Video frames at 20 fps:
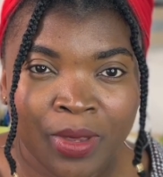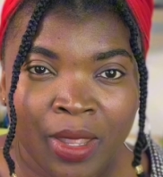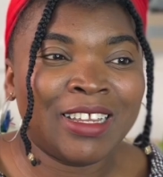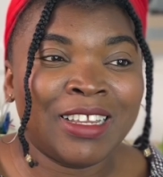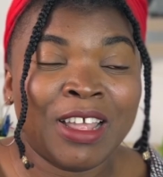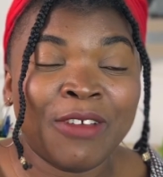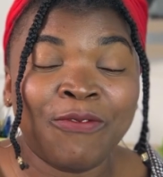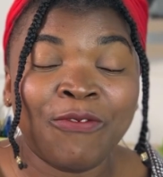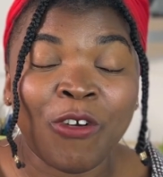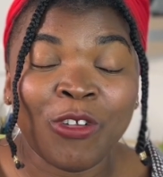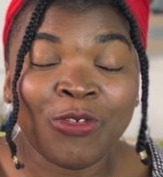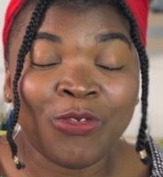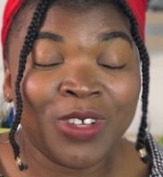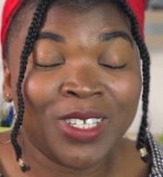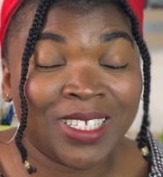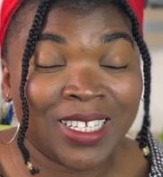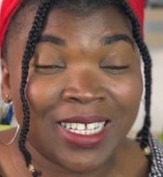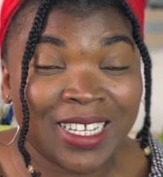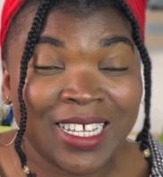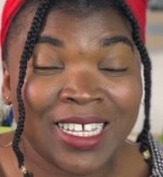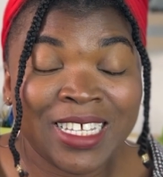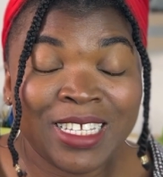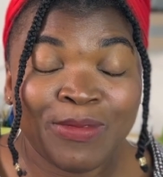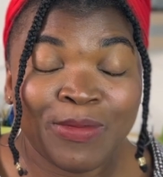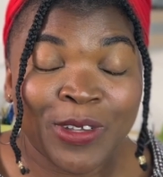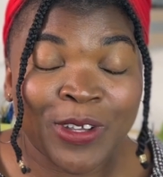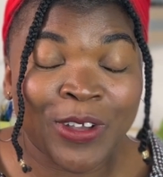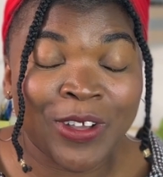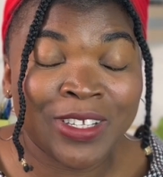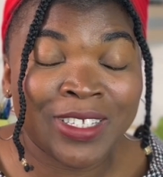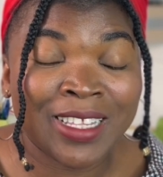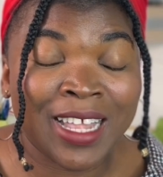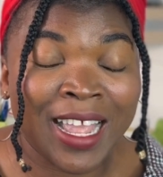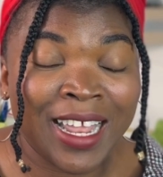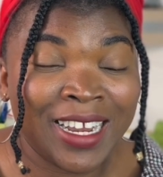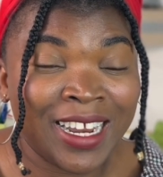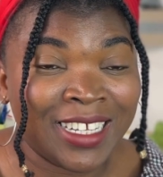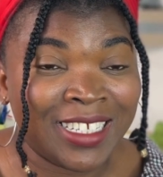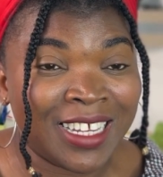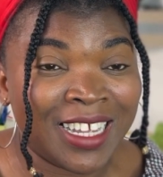The fourth reason is because
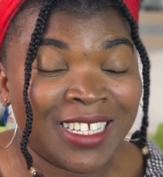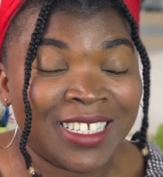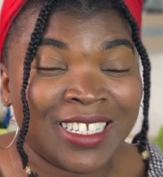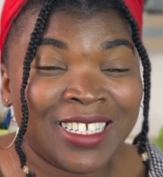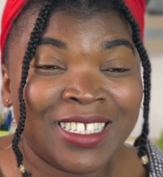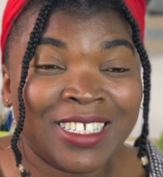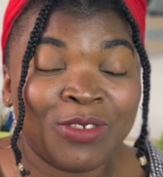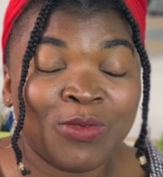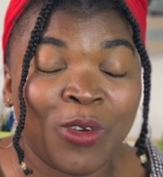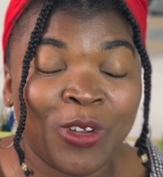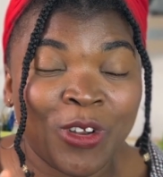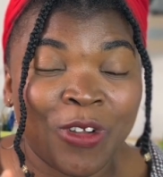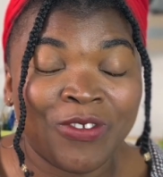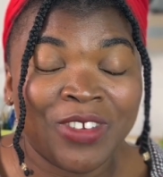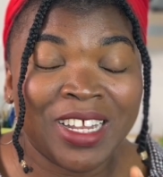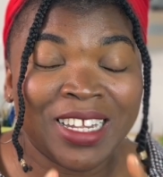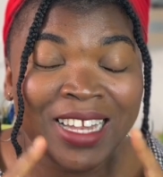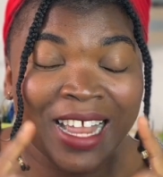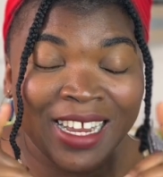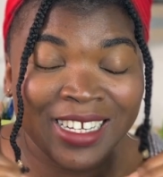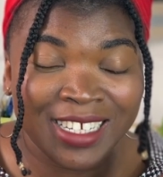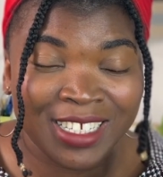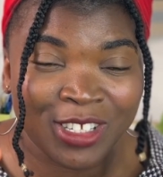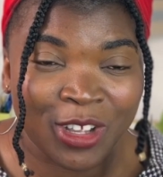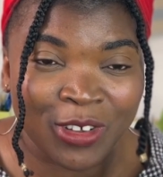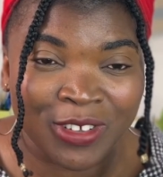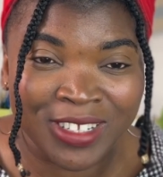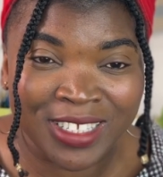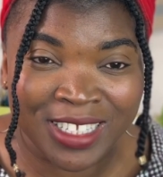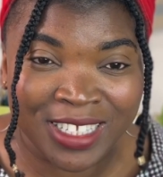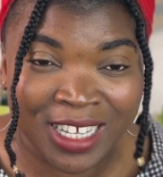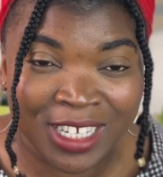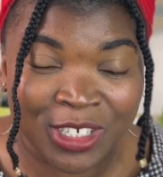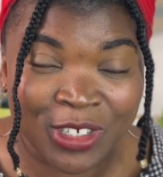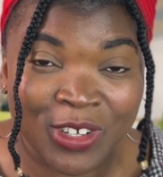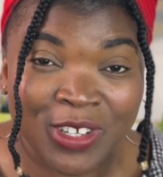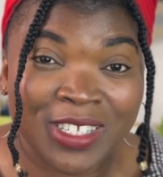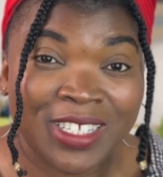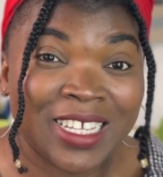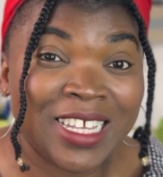N H S is one of the largest
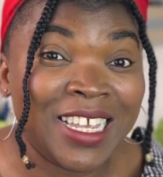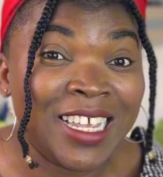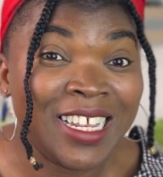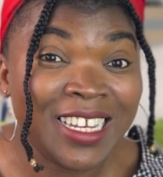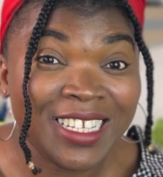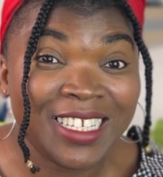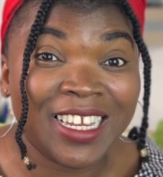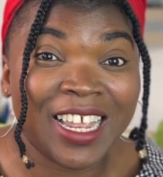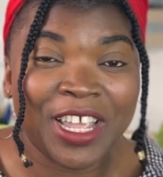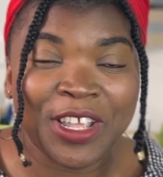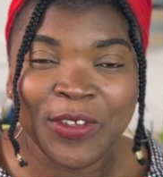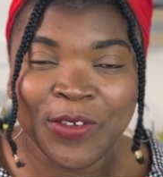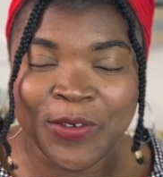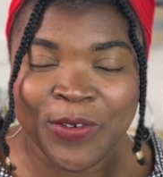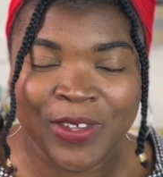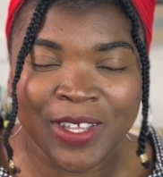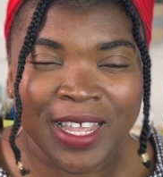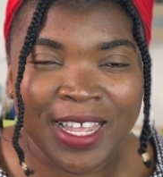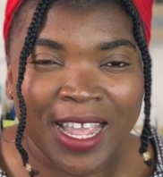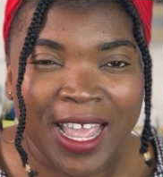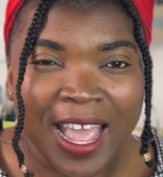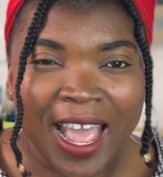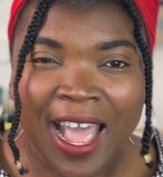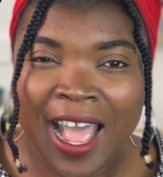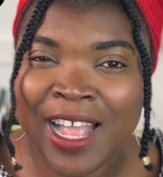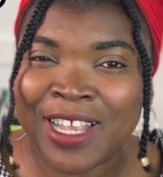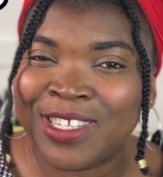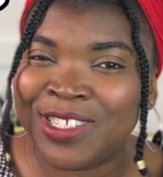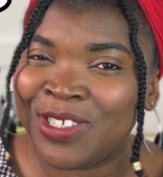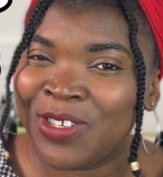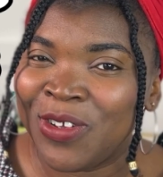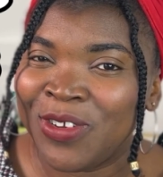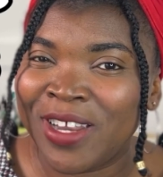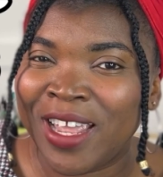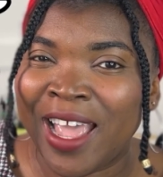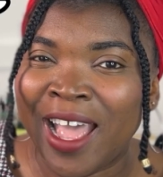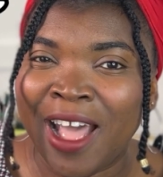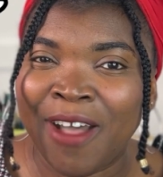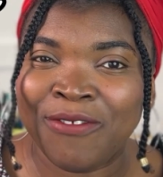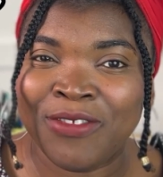organizations in the U K, and so they
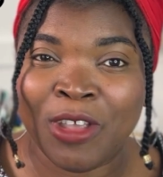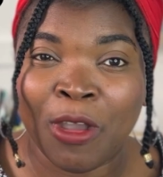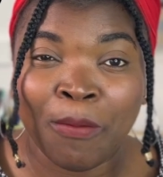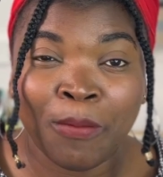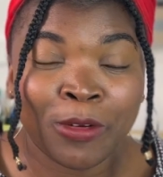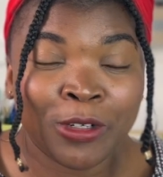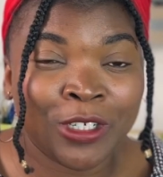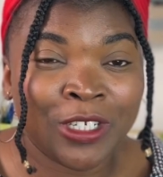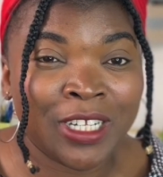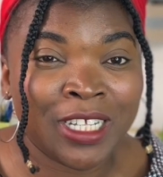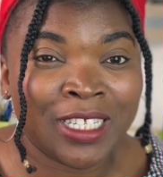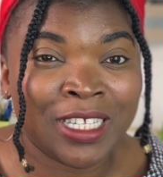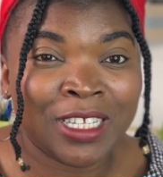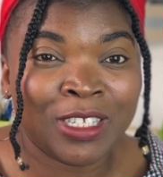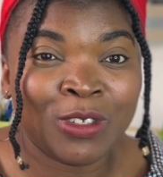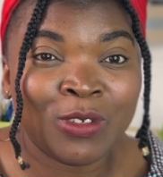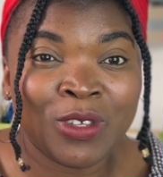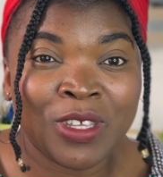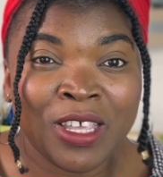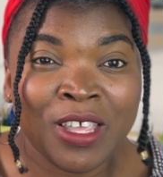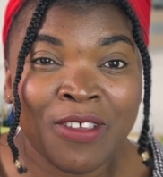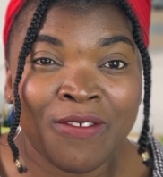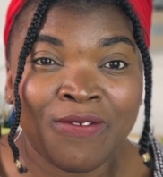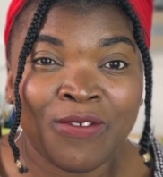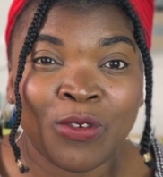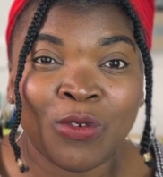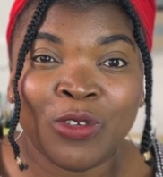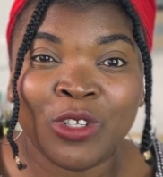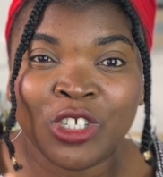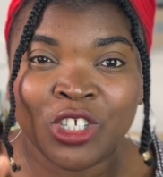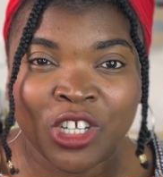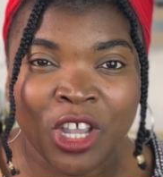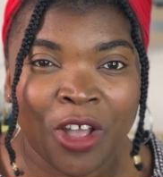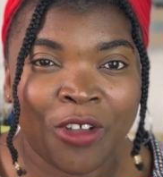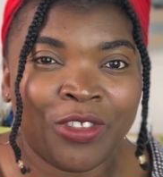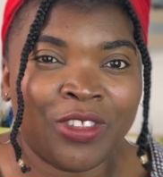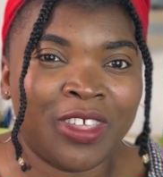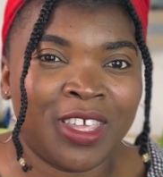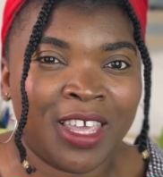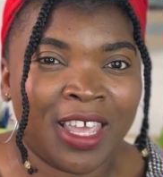have the opportunity to give you
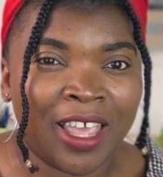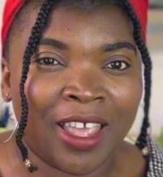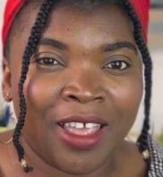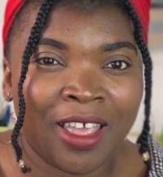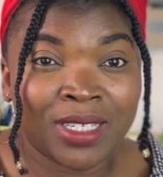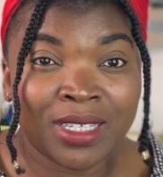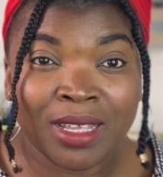childcare.